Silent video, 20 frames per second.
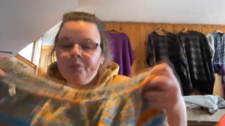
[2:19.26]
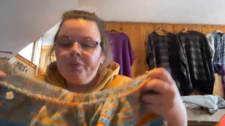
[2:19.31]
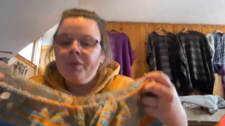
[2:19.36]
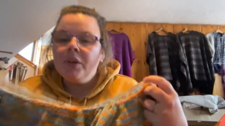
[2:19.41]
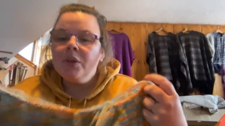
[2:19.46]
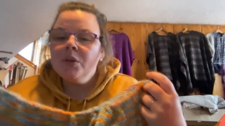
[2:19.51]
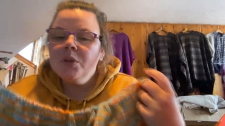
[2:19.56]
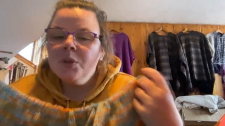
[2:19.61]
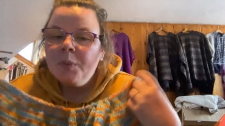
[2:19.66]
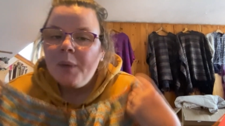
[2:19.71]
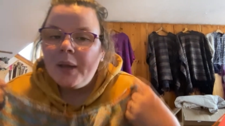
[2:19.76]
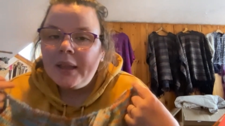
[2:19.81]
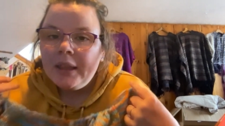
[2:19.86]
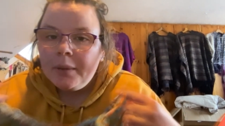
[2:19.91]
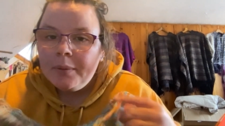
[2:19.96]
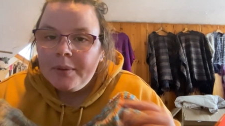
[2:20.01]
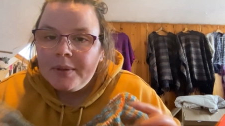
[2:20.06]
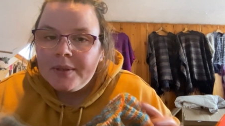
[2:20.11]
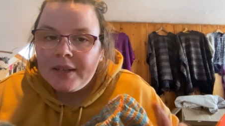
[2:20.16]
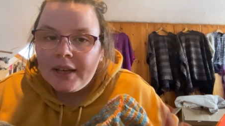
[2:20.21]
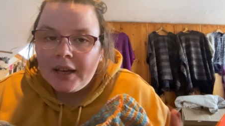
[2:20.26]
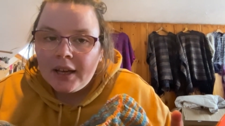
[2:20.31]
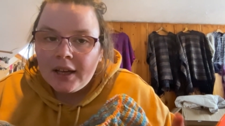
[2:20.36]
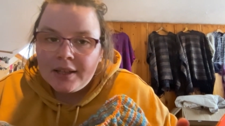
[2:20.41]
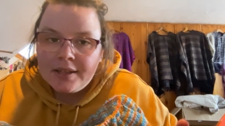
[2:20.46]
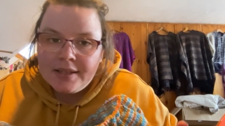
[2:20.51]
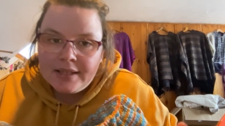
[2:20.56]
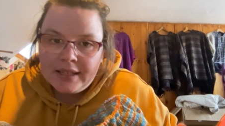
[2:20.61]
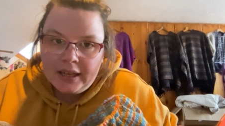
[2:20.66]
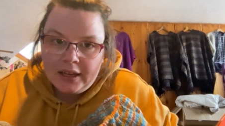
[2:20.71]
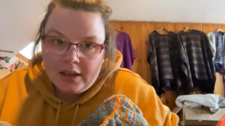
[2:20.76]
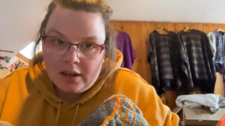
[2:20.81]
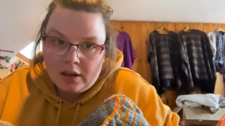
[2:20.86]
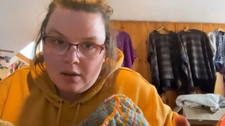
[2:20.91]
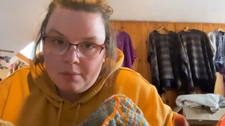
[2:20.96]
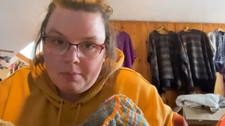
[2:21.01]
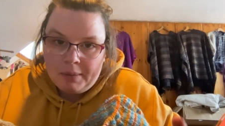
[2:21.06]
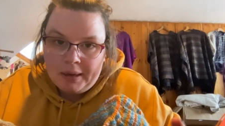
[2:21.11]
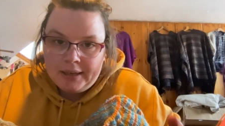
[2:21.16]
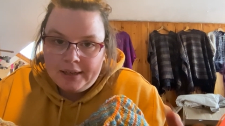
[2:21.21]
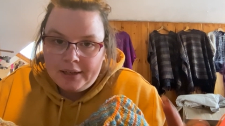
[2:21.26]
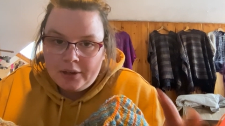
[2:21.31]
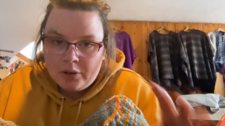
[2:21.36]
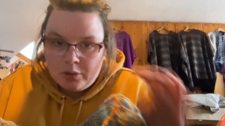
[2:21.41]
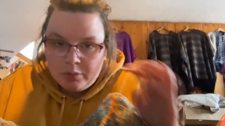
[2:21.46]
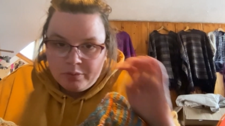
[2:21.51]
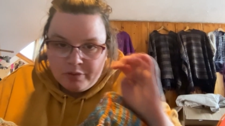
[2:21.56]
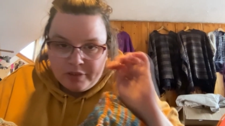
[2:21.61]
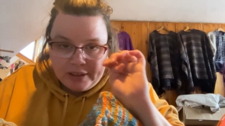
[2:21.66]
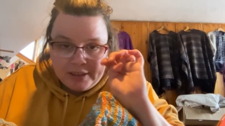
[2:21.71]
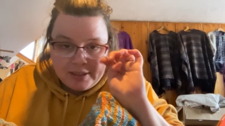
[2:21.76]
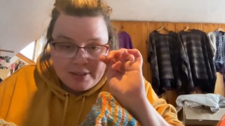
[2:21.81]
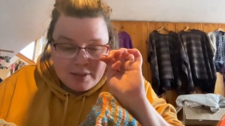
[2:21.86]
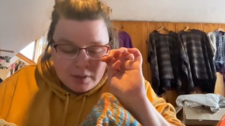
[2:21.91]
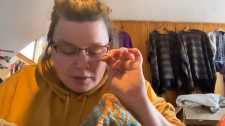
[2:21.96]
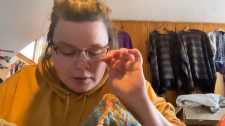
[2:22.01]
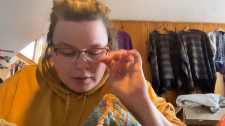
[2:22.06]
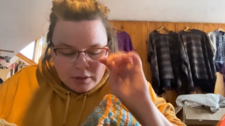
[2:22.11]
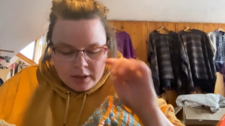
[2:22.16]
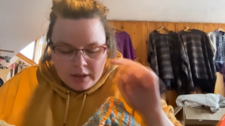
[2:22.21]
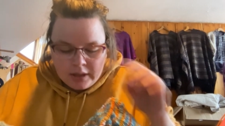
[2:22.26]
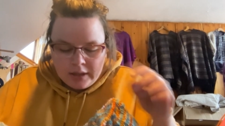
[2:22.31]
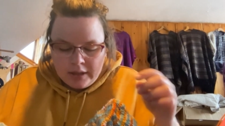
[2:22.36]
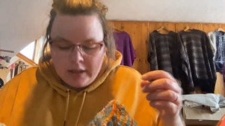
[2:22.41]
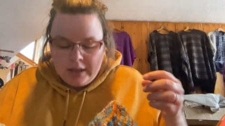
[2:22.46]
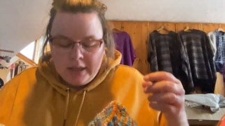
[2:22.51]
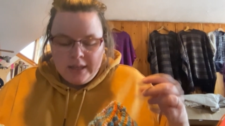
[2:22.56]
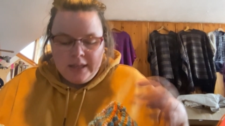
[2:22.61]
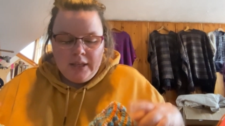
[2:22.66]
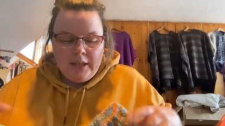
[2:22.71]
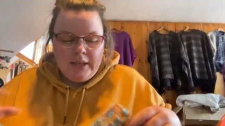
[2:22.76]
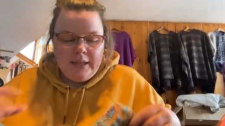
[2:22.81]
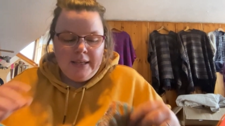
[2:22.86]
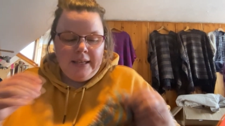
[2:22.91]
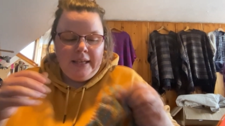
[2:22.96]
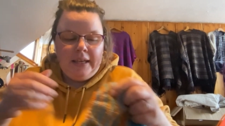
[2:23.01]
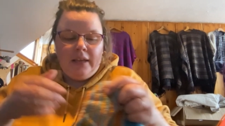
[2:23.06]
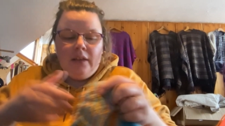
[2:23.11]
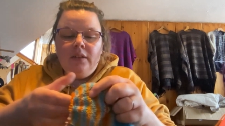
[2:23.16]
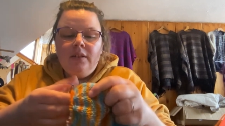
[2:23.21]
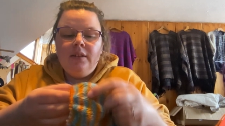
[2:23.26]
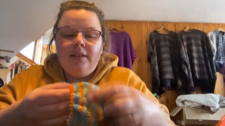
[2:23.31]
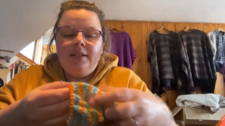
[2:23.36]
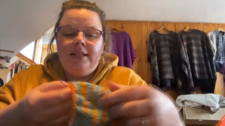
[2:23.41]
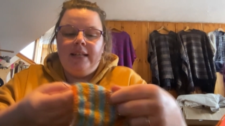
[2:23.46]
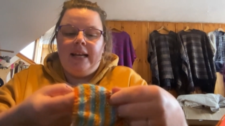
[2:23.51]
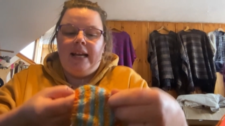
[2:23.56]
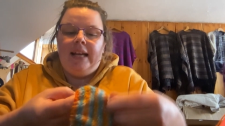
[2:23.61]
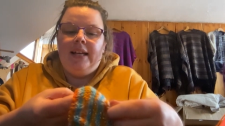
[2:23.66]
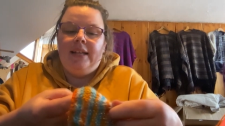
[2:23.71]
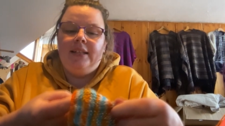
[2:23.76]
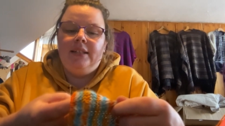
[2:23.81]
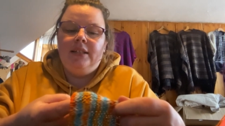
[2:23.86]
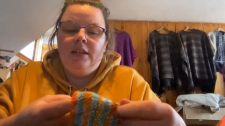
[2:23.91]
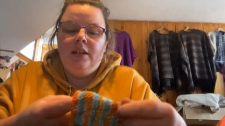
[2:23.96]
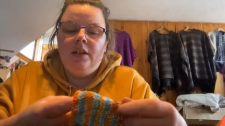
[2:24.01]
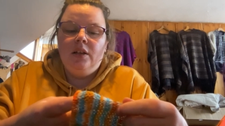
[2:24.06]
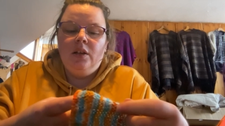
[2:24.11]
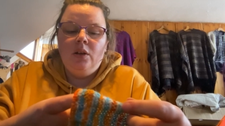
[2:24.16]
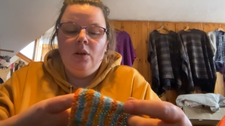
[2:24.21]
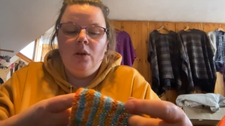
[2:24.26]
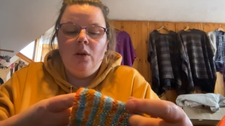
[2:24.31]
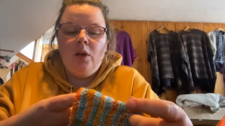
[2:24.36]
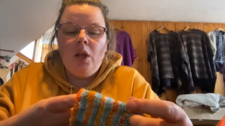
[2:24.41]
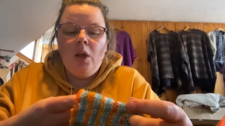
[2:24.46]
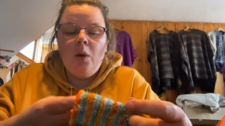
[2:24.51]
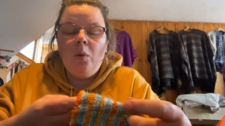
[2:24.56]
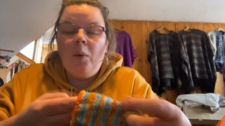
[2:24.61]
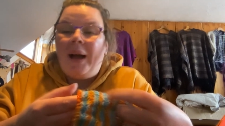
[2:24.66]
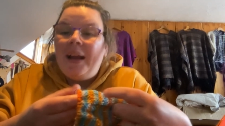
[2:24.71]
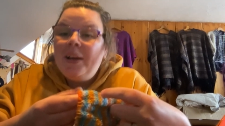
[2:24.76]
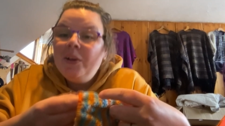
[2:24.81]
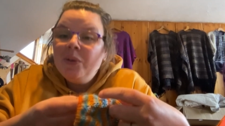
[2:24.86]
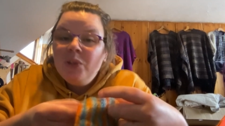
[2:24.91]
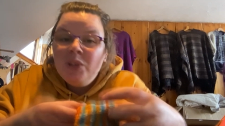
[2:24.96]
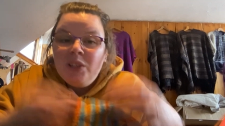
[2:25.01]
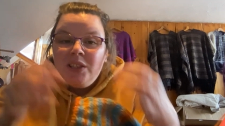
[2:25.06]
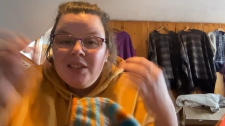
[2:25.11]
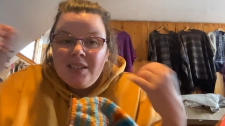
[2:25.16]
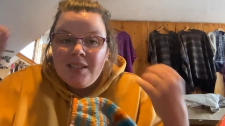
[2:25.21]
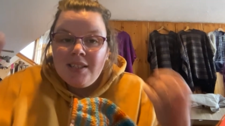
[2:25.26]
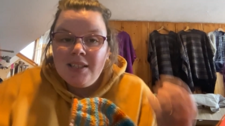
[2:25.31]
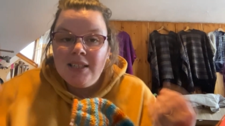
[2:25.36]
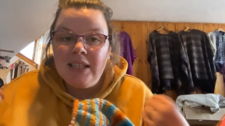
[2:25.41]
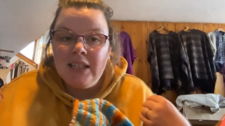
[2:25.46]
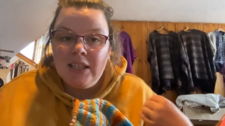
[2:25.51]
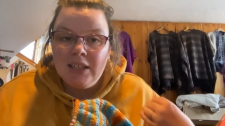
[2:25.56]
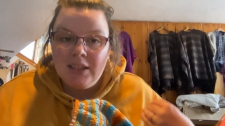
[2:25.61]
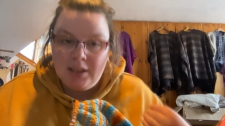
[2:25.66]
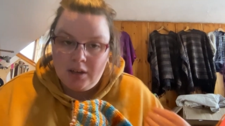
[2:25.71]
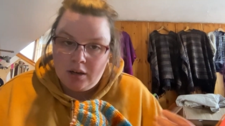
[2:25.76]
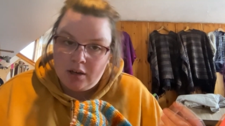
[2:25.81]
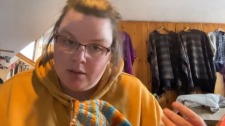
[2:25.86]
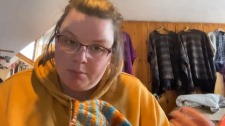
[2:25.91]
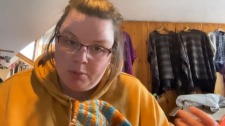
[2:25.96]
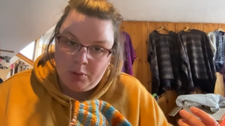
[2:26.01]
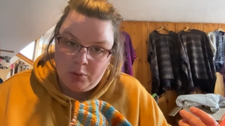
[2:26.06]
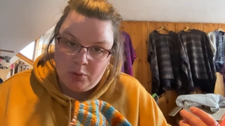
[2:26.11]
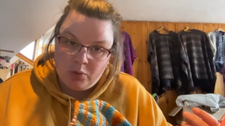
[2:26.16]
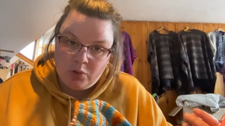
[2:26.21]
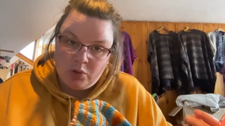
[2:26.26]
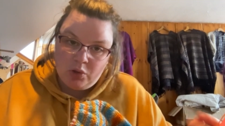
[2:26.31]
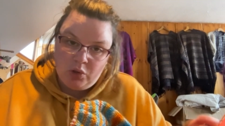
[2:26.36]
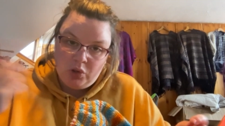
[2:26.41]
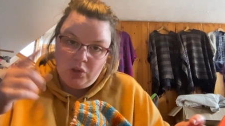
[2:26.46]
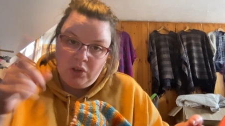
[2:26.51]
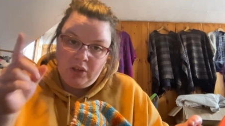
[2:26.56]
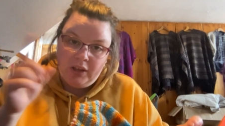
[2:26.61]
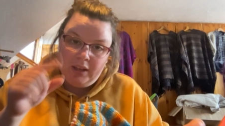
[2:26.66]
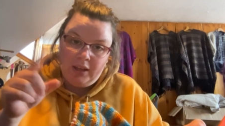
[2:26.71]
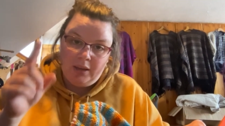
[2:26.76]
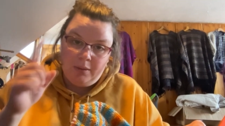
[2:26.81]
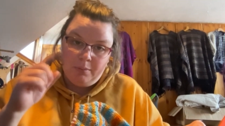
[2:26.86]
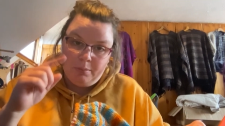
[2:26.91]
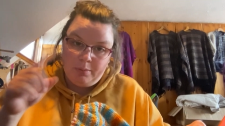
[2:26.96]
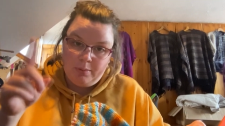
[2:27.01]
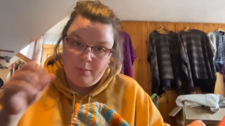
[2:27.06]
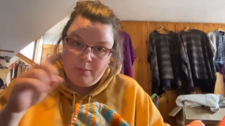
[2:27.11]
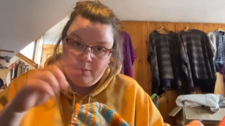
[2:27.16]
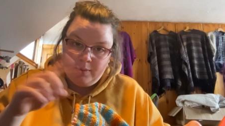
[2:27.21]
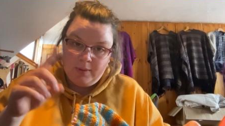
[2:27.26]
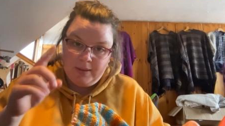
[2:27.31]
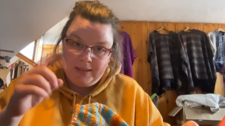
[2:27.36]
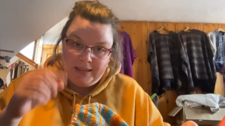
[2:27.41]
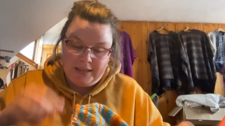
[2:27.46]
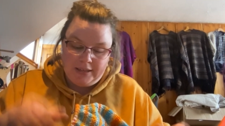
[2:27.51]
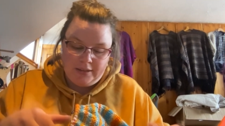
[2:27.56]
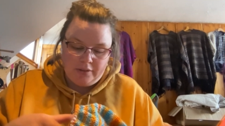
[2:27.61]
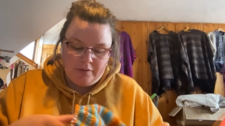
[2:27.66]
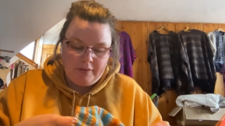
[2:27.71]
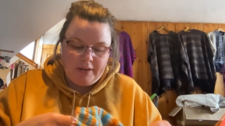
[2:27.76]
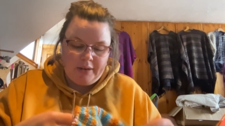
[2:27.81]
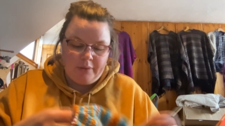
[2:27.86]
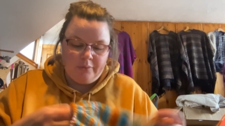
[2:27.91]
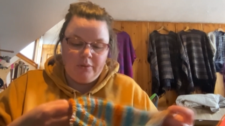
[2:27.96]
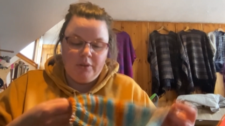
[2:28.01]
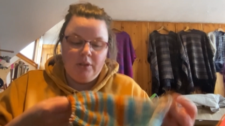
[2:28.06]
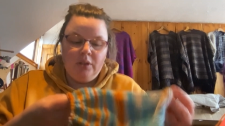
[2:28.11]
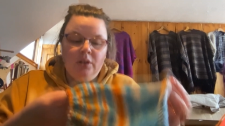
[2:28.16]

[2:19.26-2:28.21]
So while I was seeing my knit group friends, Gail said, why don't you steek the armholes so you can keep knitting in the round?